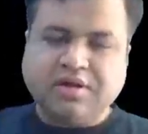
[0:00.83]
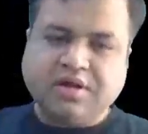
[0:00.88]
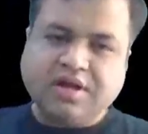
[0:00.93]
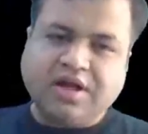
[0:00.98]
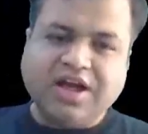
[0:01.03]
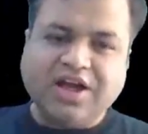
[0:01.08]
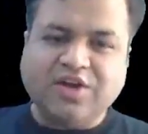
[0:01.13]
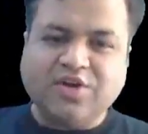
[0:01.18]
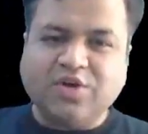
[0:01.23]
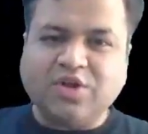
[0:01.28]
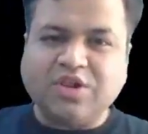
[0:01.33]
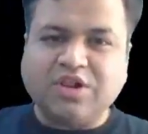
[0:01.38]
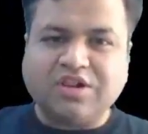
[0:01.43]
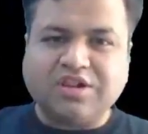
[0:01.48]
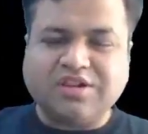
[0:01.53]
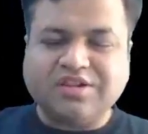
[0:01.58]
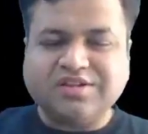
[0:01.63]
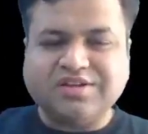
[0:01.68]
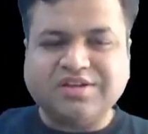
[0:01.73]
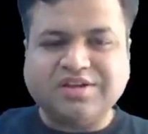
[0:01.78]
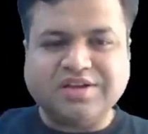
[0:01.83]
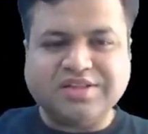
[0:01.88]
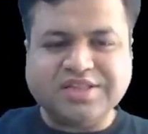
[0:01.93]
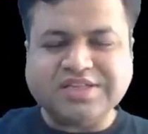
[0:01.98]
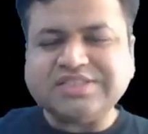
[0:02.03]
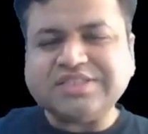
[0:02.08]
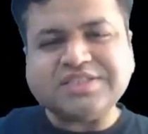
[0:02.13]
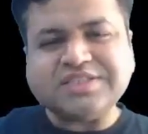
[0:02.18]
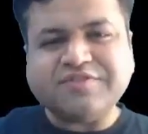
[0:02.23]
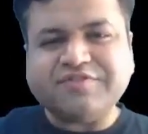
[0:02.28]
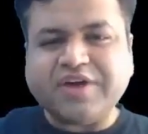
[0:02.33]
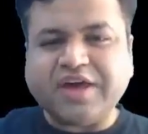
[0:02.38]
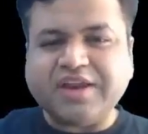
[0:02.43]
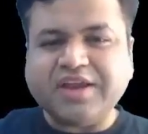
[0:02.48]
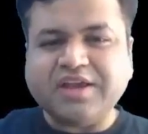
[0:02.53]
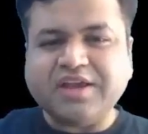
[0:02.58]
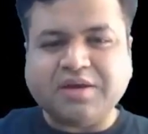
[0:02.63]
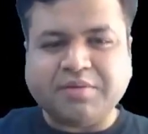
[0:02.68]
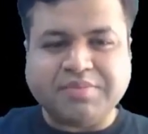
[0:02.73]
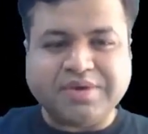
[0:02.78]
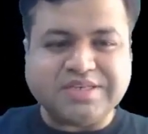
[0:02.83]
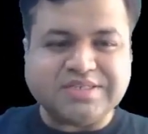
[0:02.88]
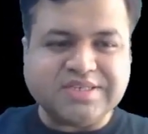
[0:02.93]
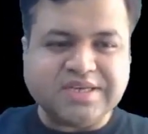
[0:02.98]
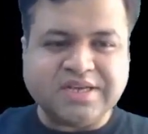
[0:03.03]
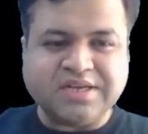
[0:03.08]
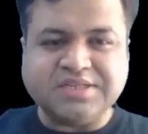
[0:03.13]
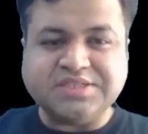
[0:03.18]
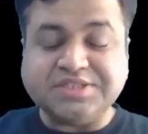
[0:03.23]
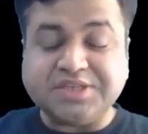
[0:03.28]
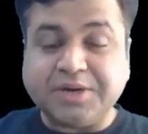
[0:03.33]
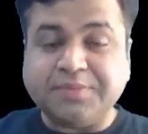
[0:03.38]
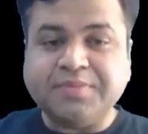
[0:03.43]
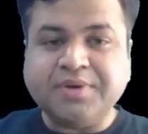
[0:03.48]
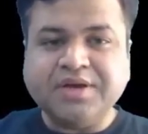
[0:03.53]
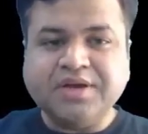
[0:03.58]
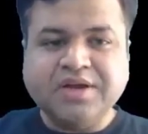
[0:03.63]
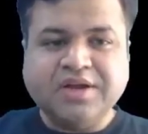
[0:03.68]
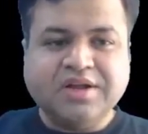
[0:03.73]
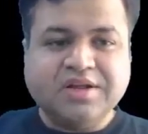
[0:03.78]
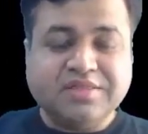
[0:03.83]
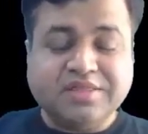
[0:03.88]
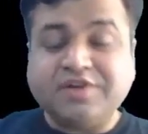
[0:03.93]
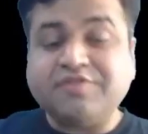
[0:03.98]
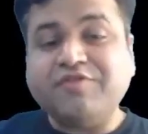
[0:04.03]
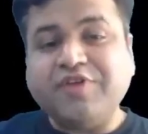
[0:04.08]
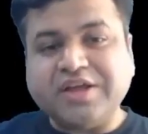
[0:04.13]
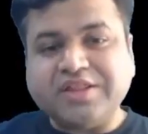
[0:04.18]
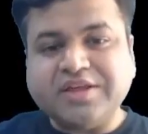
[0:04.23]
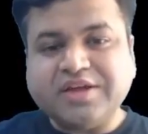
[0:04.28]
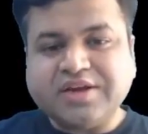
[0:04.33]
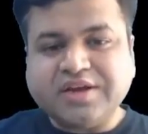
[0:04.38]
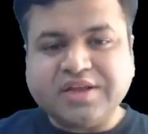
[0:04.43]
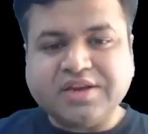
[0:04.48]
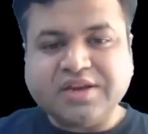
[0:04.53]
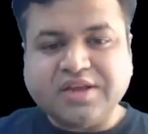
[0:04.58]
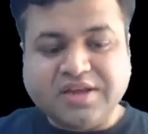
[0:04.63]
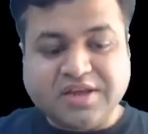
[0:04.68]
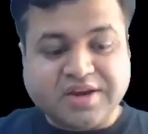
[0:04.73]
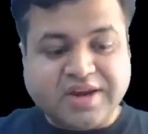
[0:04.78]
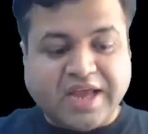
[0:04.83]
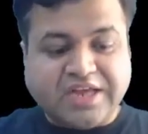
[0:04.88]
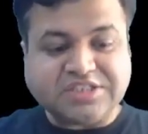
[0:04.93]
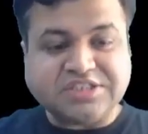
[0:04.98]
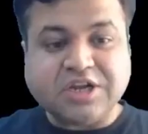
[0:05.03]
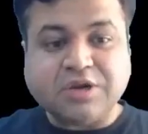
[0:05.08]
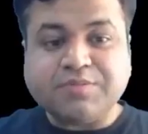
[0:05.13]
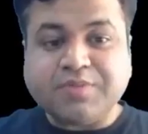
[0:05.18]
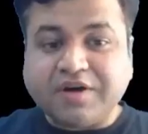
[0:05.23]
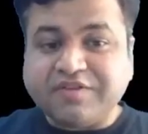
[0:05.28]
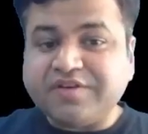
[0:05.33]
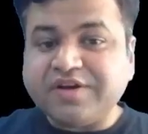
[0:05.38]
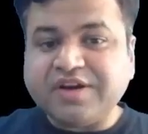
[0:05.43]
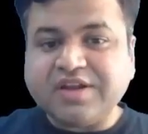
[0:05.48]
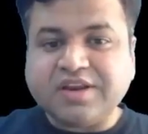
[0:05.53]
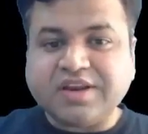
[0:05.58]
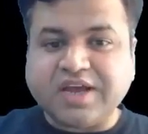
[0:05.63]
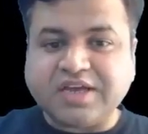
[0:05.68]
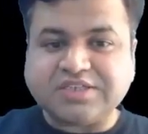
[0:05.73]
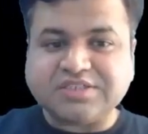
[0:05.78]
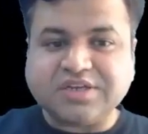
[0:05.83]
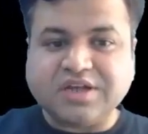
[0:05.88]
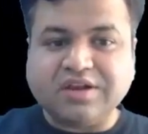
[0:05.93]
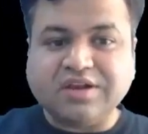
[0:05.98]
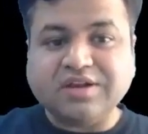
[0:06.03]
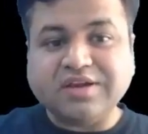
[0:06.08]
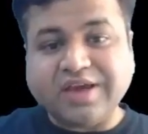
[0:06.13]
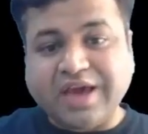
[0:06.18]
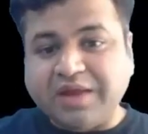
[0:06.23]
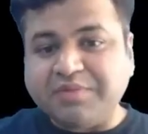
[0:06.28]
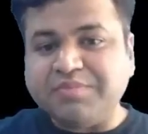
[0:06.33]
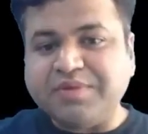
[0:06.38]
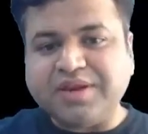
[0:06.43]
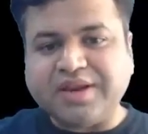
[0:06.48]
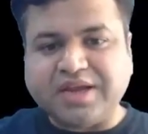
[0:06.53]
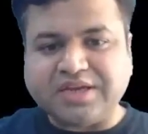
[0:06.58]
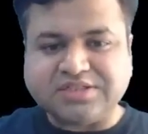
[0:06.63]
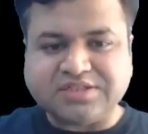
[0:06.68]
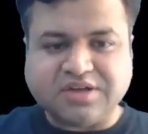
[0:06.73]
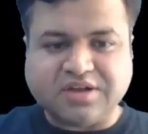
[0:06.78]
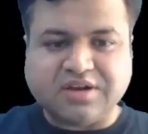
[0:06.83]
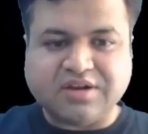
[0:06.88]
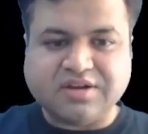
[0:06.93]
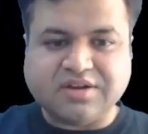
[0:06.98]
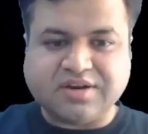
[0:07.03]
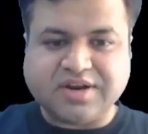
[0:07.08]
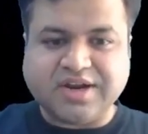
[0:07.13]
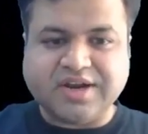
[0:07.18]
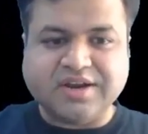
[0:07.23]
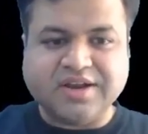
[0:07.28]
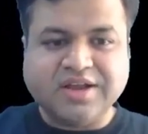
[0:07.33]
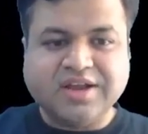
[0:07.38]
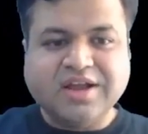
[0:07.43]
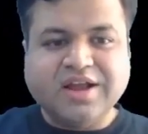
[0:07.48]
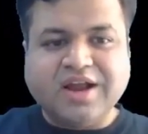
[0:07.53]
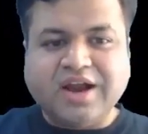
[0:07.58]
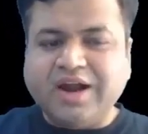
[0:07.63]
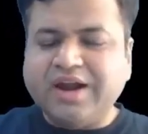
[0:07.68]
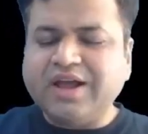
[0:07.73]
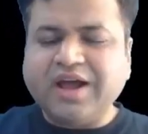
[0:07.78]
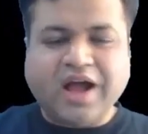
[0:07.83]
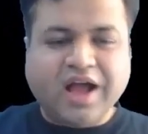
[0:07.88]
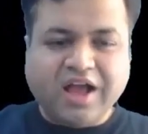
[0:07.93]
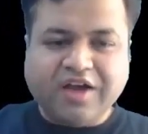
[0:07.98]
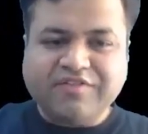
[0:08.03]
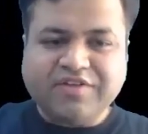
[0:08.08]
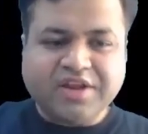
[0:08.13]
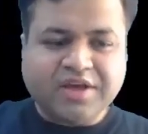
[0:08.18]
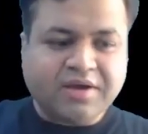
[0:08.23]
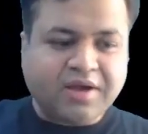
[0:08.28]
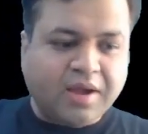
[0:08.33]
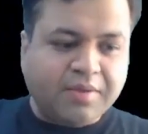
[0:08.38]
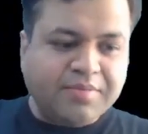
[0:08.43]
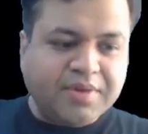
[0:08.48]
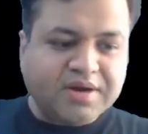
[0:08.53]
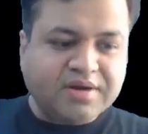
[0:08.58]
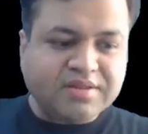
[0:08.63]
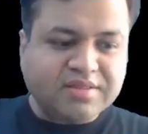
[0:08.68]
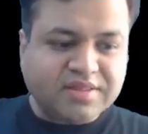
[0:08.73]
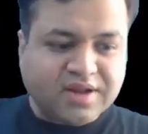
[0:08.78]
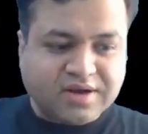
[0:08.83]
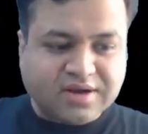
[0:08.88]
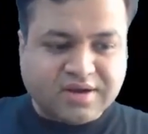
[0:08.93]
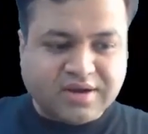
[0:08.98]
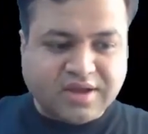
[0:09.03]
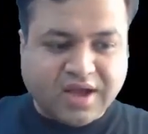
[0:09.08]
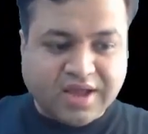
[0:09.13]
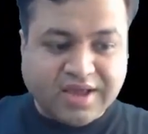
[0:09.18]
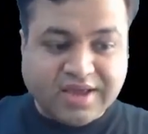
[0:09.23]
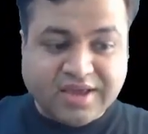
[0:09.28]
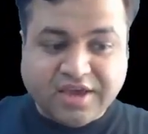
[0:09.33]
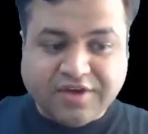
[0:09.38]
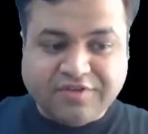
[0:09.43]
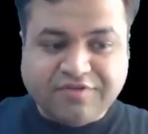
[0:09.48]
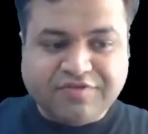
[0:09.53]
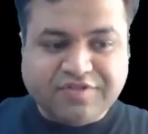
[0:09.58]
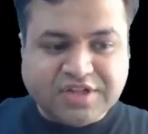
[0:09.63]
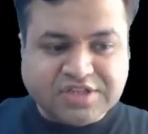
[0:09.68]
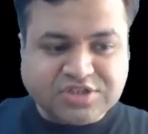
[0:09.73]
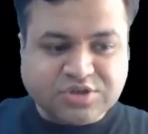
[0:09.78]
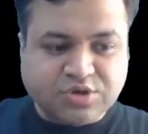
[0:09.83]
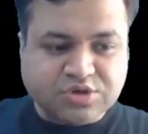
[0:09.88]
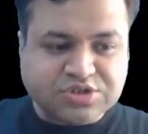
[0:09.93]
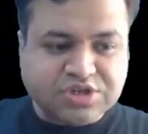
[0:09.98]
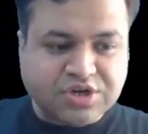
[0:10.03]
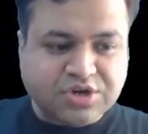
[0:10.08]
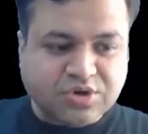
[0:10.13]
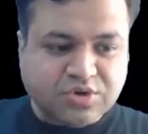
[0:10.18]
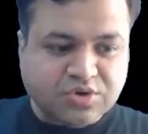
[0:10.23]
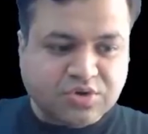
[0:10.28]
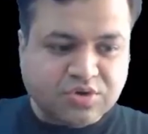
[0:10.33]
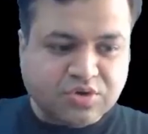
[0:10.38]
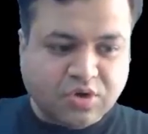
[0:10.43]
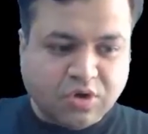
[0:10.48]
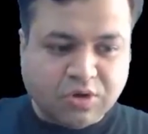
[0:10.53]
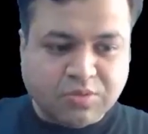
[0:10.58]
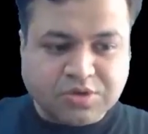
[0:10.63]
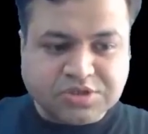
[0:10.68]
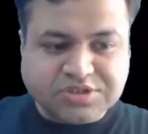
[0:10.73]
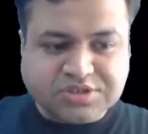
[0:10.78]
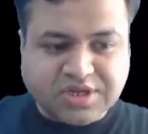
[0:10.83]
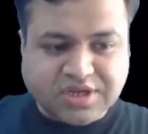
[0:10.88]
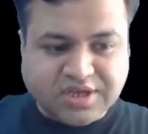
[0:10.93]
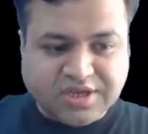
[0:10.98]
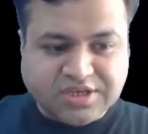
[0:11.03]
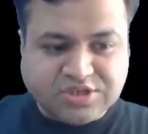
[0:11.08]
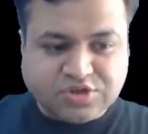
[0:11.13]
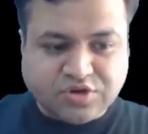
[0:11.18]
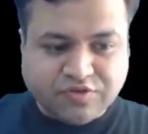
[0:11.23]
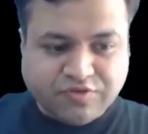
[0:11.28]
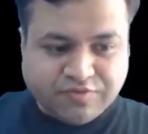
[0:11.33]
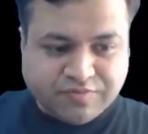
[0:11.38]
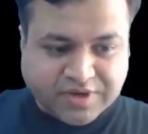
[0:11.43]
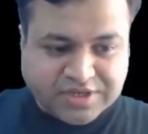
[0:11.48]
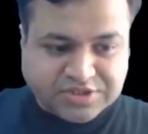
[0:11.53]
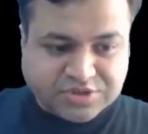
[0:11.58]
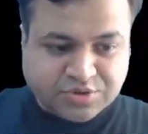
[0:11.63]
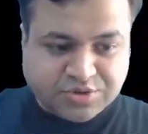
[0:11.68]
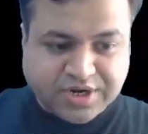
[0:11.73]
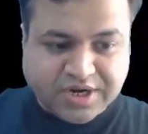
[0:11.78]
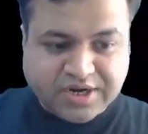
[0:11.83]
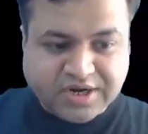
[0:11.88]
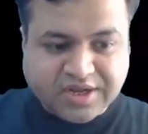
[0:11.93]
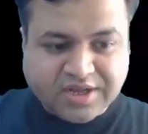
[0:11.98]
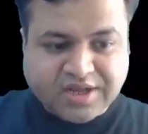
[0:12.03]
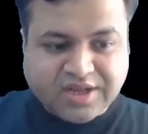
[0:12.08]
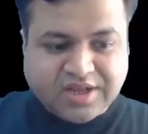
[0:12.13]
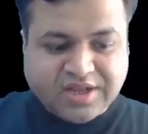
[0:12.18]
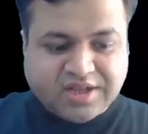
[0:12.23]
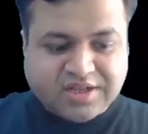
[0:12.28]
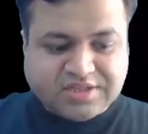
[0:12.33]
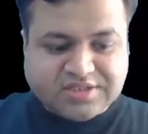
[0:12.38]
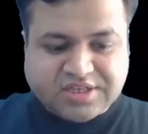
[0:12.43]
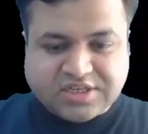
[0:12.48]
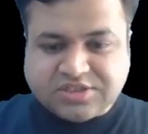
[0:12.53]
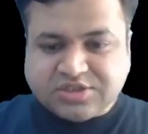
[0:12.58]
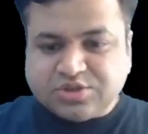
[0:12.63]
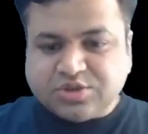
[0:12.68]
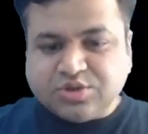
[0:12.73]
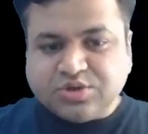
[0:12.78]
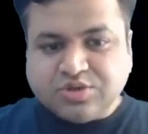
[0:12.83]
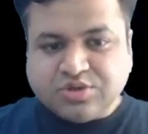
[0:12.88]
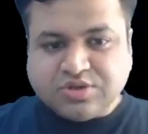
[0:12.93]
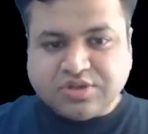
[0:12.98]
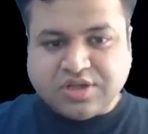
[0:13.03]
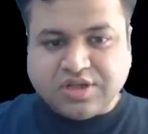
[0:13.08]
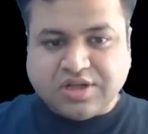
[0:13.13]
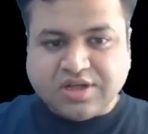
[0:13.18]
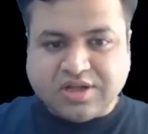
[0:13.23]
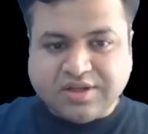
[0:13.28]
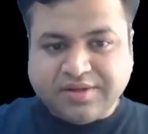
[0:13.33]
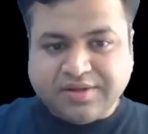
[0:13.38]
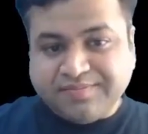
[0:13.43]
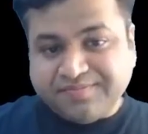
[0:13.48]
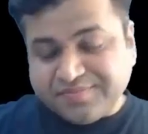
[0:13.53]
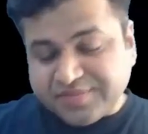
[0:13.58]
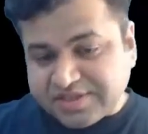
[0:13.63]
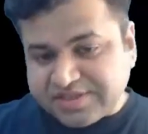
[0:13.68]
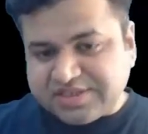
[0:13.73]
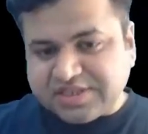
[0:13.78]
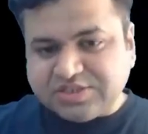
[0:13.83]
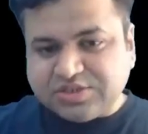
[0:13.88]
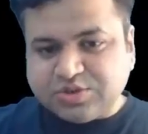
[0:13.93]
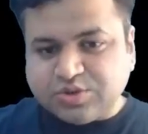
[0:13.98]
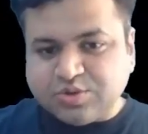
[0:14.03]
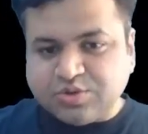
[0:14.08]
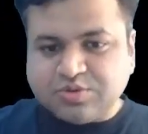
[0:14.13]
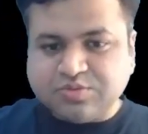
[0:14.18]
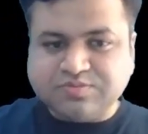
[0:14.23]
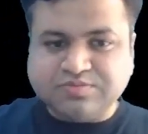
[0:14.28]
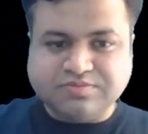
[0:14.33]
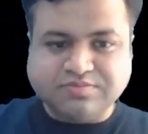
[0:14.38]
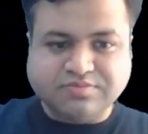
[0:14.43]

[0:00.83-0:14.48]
Hi all, this is a very amazing concept that whether an irrational power irrational can be rational. And I have a habit that I give this question to almost each of my students just to